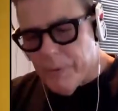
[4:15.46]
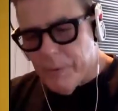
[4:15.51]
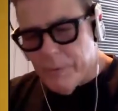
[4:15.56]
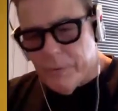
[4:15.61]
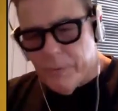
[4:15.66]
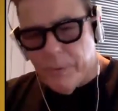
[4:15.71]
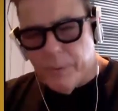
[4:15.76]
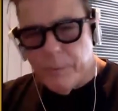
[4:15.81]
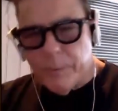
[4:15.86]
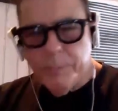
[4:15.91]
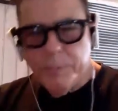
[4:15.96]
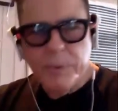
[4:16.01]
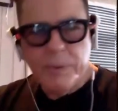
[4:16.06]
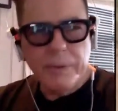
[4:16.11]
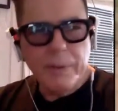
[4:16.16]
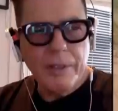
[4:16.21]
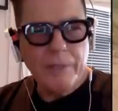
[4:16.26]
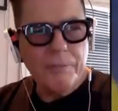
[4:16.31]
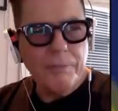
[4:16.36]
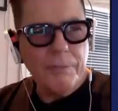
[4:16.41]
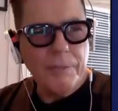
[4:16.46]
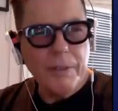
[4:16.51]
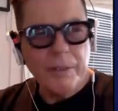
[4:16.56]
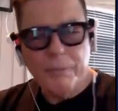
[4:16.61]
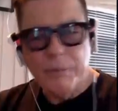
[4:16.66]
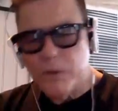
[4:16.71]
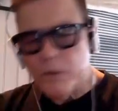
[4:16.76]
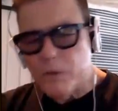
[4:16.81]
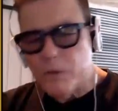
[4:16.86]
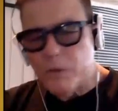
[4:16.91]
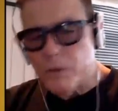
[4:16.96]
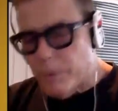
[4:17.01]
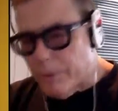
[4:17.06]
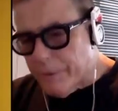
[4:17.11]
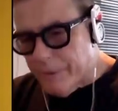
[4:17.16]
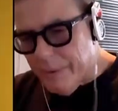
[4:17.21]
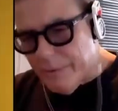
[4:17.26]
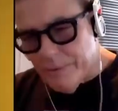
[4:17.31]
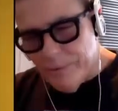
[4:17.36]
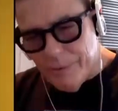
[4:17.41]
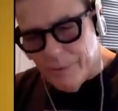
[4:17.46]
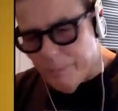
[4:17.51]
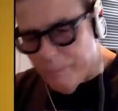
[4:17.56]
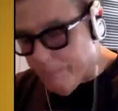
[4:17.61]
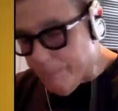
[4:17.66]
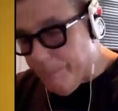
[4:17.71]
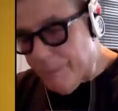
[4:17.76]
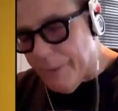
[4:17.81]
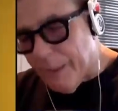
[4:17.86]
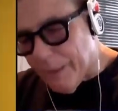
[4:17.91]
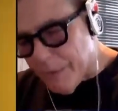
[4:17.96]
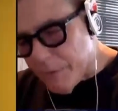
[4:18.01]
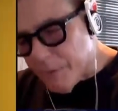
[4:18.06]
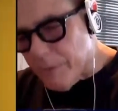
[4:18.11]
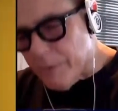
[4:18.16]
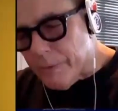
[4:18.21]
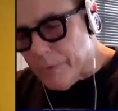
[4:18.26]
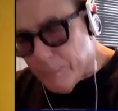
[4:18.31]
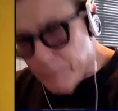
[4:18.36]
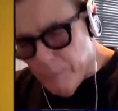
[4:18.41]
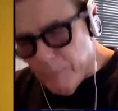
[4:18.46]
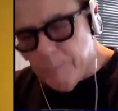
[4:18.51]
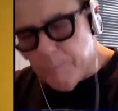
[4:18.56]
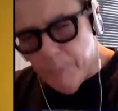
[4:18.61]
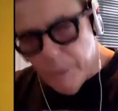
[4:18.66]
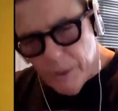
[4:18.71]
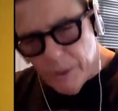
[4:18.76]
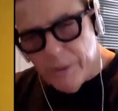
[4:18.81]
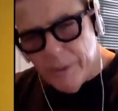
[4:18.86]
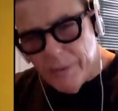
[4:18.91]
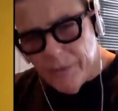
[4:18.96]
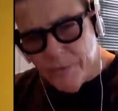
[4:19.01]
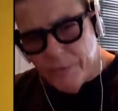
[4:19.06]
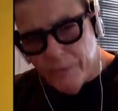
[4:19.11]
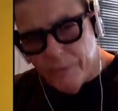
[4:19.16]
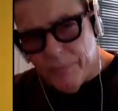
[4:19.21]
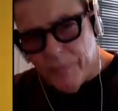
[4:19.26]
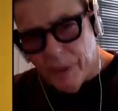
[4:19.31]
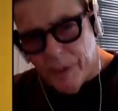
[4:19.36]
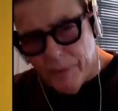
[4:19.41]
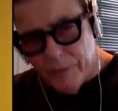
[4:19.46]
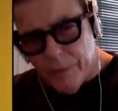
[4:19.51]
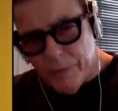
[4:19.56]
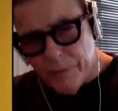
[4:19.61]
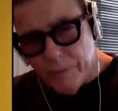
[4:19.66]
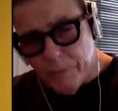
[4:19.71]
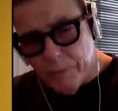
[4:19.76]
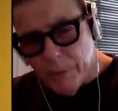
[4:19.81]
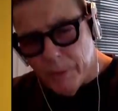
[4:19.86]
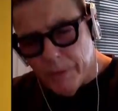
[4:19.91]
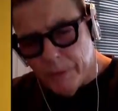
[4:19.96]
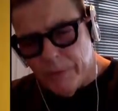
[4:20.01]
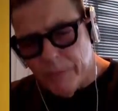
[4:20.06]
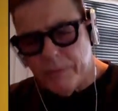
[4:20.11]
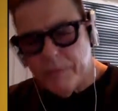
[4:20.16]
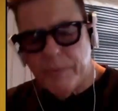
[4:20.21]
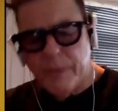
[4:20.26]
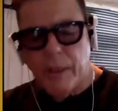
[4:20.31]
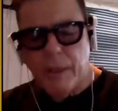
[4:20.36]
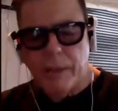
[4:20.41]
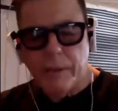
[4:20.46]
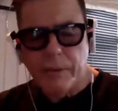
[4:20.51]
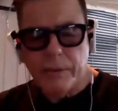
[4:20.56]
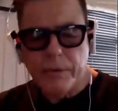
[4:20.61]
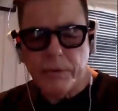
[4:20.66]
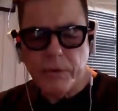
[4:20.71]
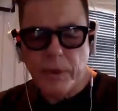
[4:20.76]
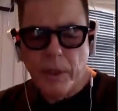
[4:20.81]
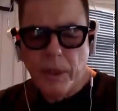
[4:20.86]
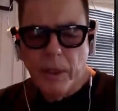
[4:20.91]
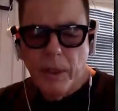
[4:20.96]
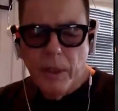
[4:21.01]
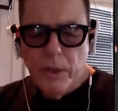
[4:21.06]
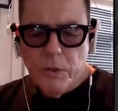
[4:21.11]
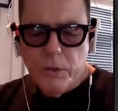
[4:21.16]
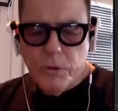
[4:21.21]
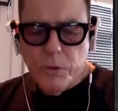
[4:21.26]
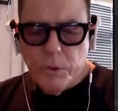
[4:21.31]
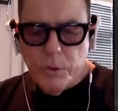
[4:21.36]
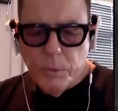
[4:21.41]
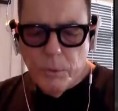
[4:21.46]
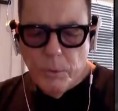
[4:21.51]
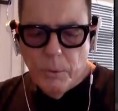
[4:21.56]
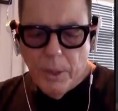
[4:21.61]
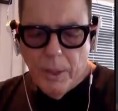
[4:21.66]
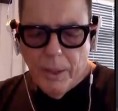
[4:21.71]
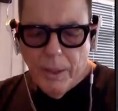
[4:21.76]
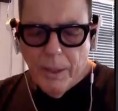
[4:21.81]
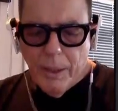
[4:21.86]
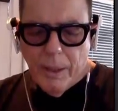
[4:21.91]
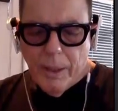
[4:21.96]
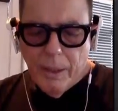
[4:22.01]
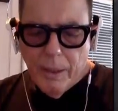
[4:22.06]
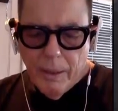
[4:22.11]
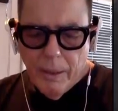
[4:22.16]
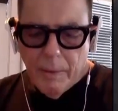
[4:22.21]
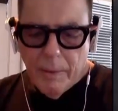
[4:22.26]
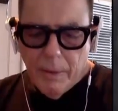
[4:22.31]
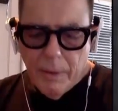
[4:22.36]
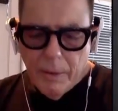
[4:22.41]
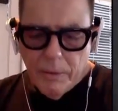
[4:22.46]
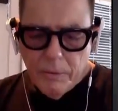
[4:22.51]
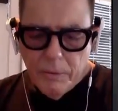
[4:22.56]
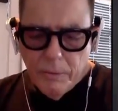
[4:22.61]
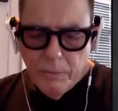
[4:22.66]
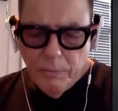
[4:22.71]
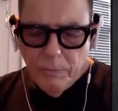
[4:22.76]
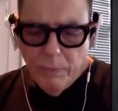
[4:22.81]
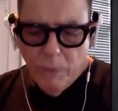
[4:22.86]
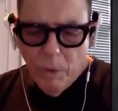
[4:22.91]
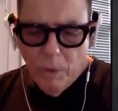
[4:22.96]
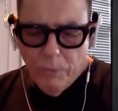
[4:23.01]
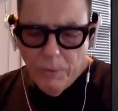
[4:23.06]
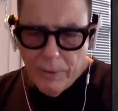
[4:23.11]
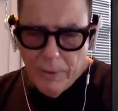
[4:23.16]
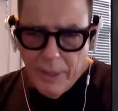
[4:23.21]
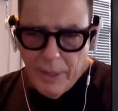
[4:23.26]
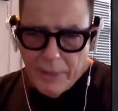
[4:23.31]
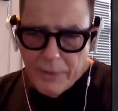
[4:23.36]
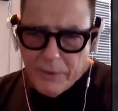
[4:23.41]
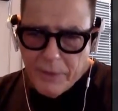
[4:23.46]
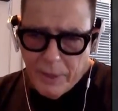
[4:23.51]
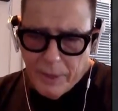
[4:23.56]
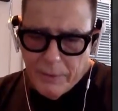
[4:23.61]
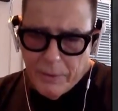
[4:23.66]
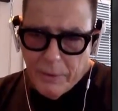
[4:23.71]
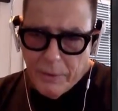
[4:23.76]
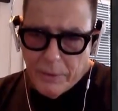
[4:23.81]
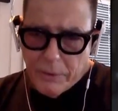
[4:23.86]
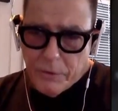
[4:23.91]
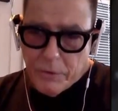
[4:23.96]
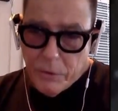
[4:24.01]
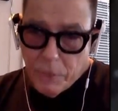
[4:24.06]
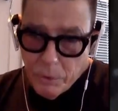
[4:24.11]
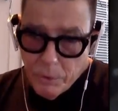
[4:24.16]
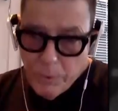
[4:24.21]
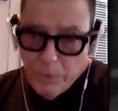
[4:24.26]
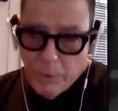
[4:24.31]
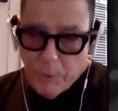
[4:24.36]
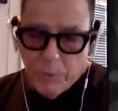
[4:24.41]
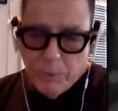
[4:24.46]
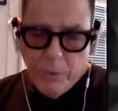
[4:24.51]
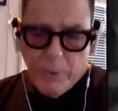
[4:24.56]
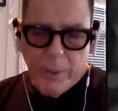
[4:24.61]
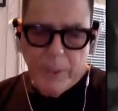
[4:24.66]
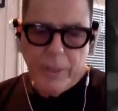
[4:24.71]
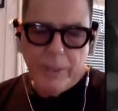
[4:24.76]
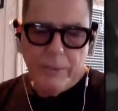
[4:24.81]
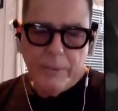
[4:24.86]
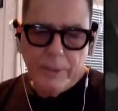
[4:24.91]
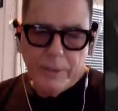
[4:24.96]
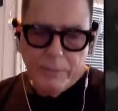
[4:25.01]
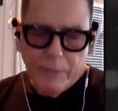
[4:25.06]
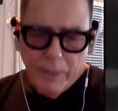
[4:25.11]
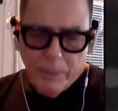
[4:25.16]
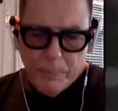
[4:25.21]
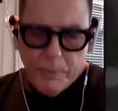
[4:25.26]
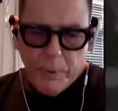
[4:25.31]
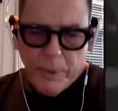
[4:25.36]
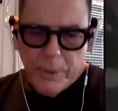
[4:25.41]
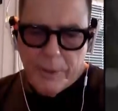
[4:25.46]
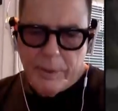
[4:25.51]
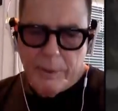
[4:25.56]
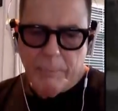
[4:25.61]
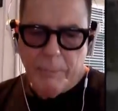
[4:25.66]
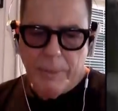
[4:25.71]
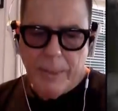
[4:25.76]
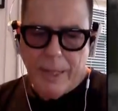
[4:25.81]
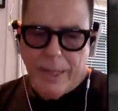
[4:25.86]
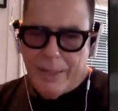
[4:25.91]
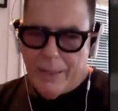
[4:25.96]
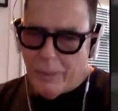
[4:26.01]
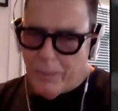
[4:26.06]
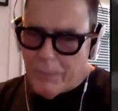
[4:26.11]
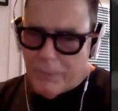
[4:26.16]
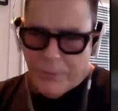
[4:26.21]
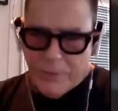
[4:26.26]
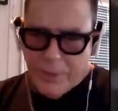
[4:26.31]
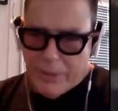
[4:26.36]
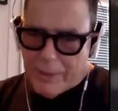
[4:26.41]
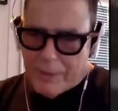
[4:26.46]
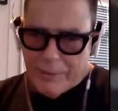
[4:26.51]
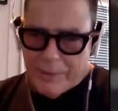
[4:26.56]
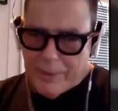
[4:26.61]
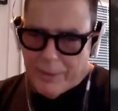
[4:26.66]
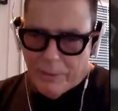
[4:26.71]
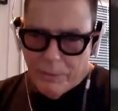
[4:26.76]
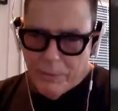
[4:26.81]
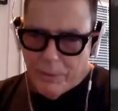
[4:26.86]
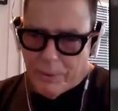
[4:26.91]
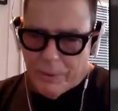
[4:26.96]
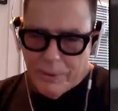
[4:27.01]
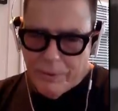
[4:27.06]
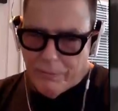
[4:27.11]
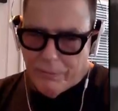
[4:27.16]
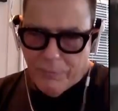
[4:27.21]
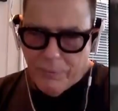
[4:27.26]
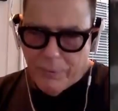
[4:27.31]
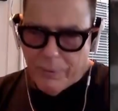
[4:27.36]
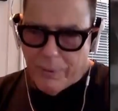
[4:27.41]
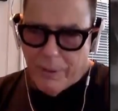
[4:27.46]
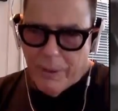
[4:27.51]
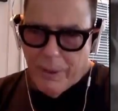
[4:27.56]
troops, and they've given trillions, not trillions, but billions of hundreds of billions of dollars to the last 10 years to Ukraine. They've helped train them, but I don't think they're looking for